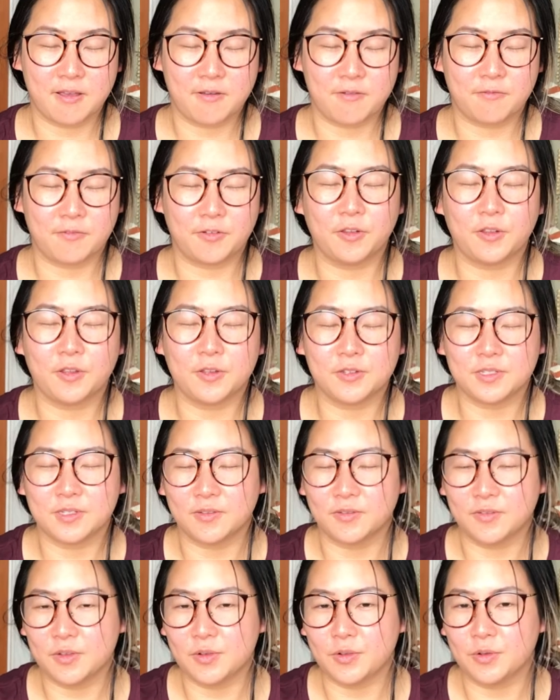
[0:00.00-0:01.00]
For those
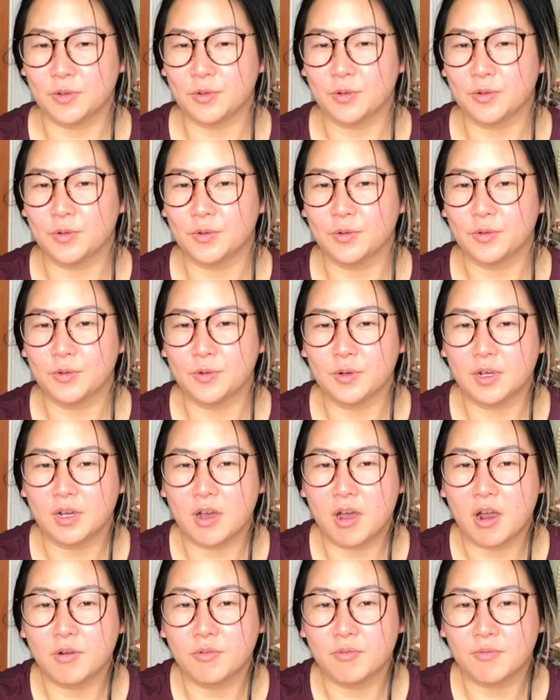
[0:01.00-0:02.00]
of you who
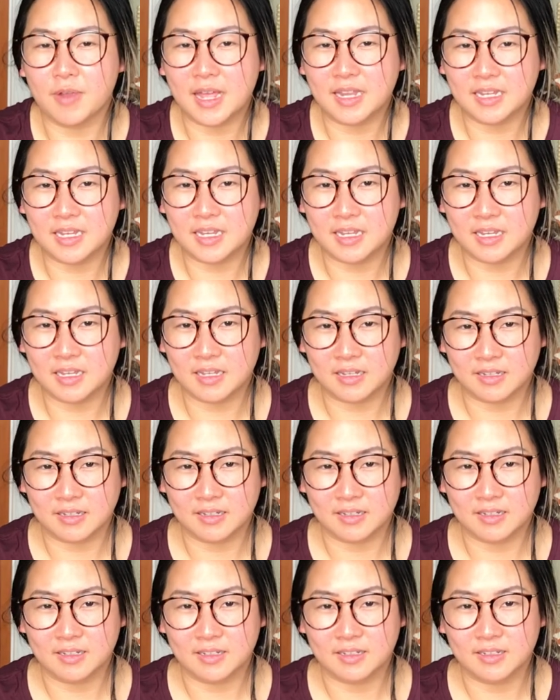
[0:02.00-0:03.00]
are ready
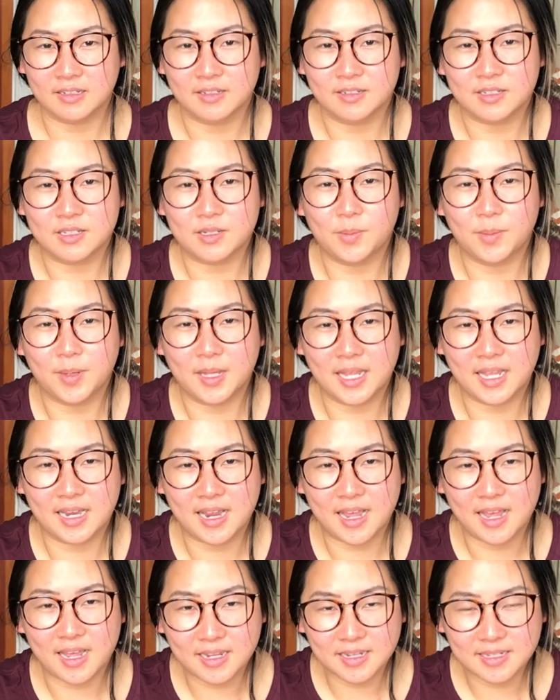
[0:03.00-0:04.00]
to begin
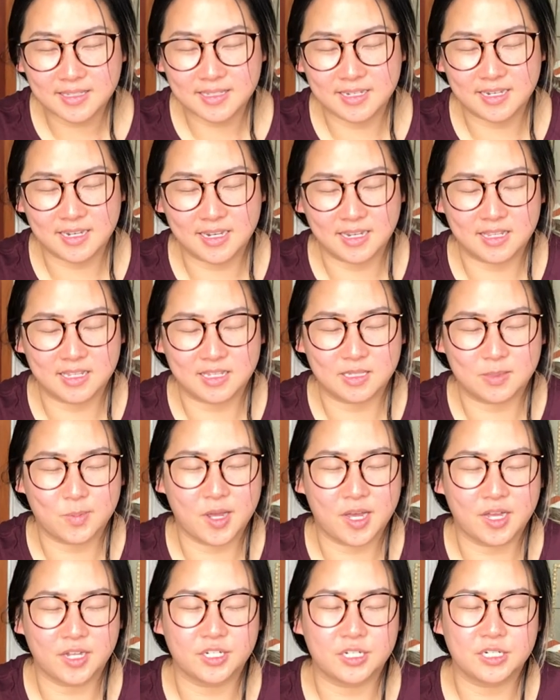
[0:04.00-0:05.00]
exiting this
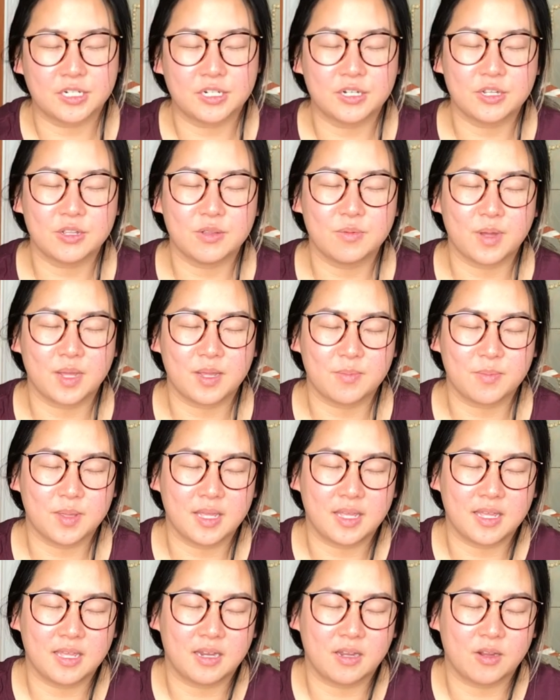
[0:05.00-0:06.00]
posture, you might
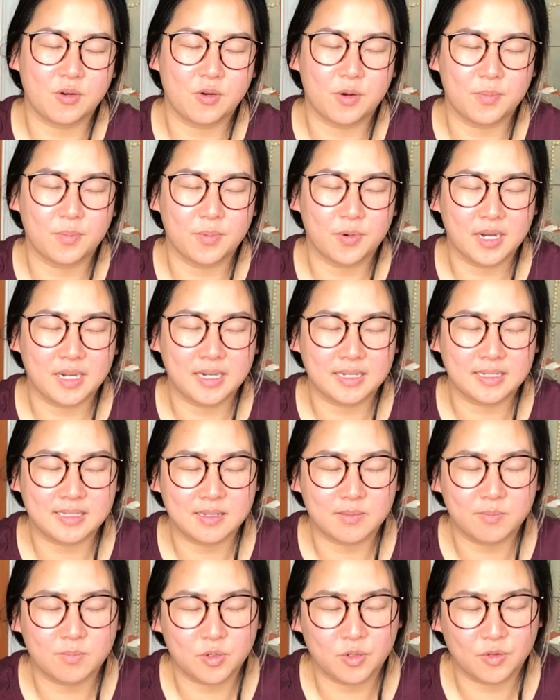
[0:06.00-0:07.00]
begin incorporating
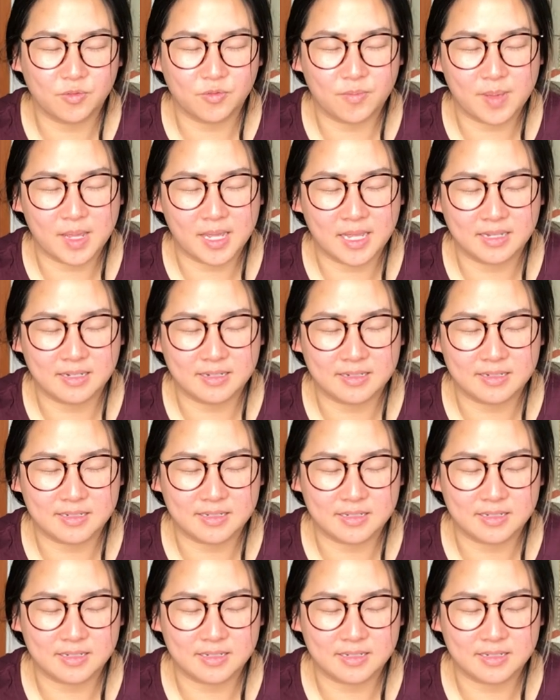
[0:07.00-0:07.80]
some movement.